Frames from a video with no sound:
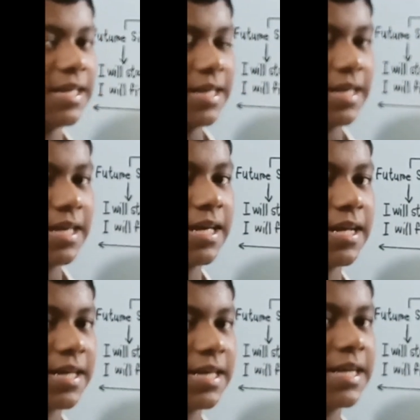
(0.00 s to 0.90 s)

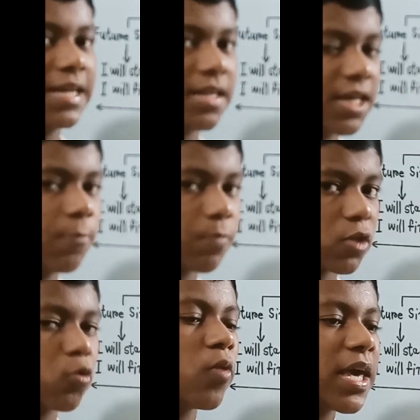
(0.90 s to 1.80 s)
it keeps
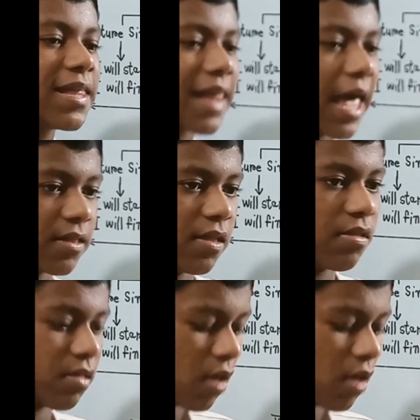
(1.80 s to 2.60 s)
going like this.